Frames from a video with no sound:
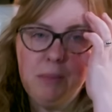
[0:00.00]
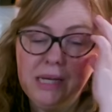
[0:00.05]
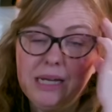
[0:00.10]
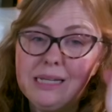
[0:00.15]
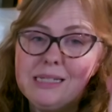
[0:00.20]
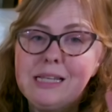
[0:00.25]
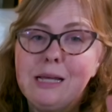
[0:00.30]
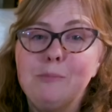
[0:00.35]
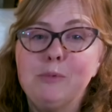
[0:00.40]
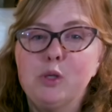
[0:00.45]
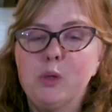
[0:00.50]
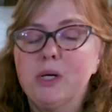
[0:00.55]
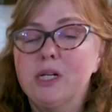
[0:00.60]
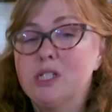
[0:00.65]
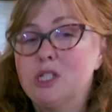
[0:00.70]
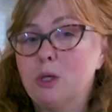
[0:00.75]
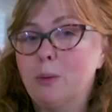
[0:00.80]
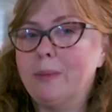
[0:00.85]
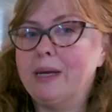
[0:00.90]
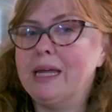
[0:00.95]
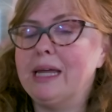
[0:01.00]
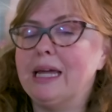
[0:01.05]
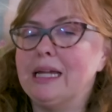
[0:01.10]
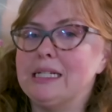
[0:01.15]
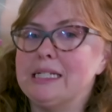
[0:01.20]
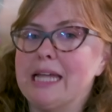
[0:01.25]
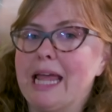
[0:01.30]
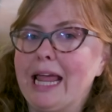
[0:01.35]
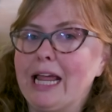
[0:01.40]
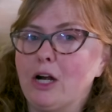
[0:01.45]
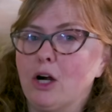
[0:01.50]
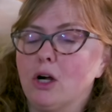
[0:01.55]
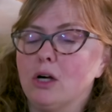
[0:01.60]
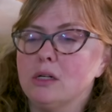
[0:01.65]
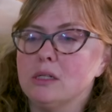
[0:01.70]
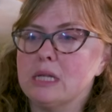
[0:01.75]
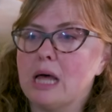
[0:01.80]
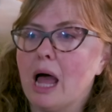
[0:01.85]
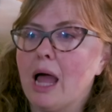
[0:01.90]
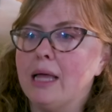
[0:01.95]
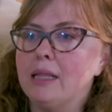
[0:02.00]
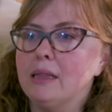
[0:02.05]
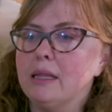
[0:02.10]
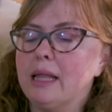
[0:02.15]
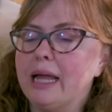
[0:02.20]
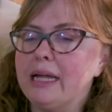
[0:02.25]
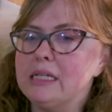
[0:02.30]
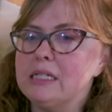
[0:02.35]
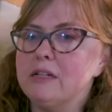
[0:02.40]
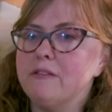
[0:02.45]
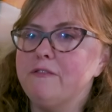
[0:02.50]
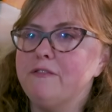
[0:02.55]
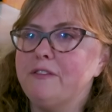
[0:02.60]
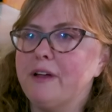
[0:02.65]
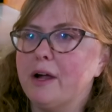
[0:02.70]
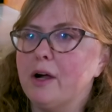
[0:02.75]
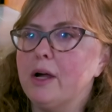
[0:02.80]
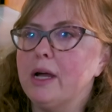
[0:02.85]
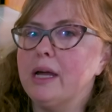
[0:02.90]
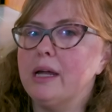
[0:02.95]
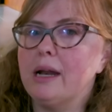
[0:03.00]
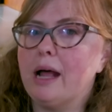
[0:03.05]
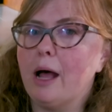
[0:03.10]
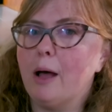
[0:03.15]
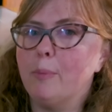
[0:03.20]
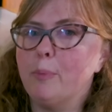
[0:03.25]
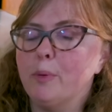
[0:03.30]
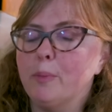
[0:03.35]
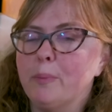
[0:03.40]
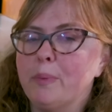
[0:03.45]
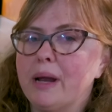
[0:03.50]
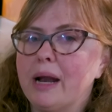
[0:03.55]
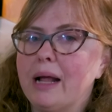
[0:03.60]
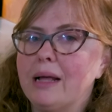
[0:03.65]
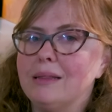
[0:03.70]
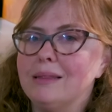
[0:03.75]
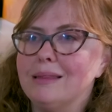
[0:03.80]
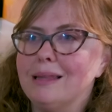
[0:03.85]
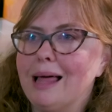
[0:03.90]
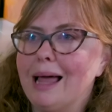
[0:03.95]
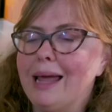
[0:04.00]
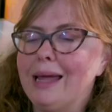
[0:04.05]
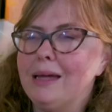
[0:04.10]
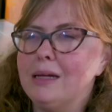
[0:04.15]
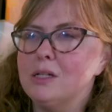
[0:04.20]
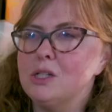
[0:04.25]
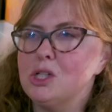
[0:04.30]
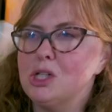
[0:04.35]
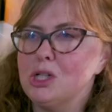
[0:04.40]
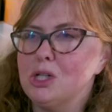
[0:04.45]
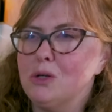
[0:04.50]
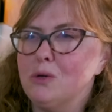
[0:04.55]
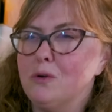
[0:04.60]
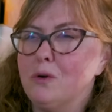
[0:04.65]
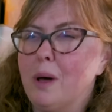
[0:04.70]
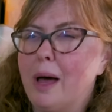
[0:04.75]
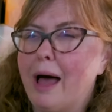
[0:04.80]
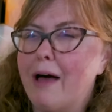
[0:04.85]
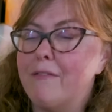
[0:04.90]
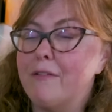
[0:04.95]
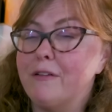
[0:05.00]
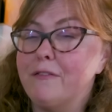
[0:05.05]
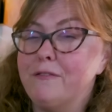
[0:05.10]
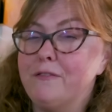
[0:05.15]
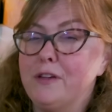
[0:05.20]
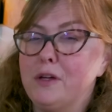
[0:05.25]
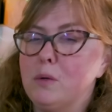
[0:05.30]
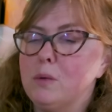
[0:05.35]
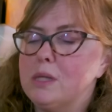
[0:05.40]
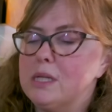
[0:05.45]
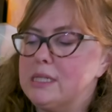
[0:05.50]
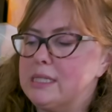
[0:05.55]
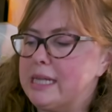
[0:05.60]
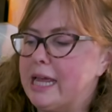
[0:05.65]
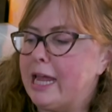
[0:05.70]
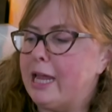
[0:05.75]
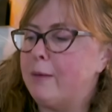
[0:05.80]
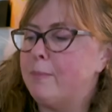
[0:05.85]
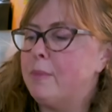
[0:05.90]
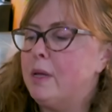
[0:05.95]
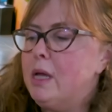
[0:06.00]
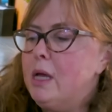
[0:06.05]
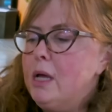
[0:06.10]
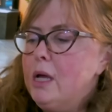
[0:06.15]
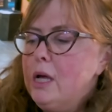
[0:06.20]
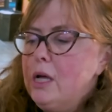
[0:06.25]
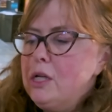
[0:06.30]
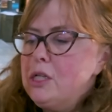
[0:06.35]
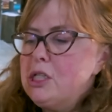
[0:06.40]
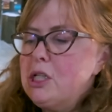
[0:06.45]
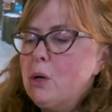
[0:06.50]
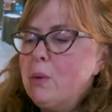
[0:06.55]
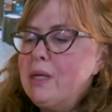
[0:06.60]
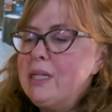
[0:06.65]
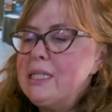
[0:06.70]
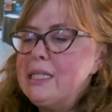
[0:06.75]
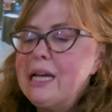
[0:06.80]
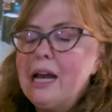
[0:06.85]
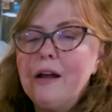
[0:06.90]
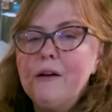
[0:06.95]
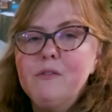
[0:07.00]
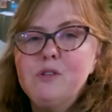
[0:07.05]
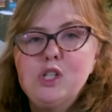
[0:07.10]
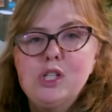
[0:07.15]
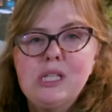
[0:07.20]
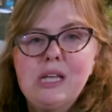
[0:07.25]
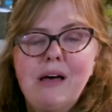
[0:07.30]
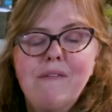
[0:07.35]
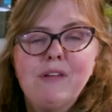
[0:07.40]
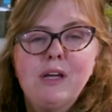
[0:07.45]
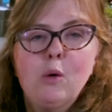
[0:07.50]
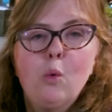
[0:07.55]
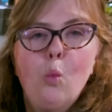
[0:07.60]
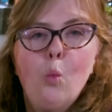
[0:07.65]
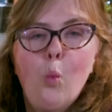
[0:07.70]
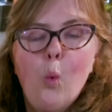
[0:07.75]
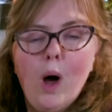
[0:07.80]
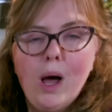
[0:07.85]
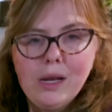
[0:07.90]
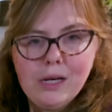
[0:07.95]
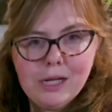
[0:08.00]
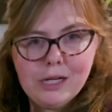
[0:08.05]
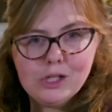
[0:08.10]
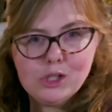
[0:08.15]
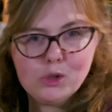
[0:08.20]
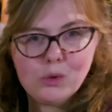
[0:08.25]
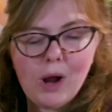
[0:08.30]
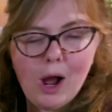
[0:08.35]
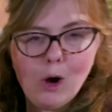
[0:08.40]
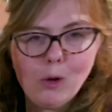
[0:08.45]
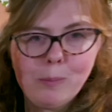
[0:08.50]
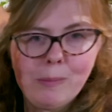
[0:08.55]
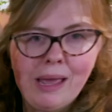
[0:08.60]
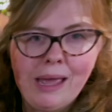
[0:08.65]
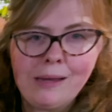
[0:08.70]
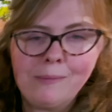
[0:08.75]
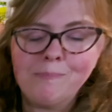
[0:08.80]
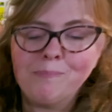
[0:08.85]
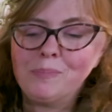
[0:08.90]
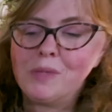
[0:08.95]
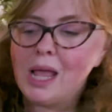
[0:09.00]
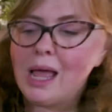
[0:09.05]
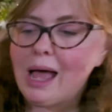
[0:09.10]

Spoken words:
Because I'm doing so many containers, I like to vary it up, but I like to have a few the same. So instead of just having one Troutman,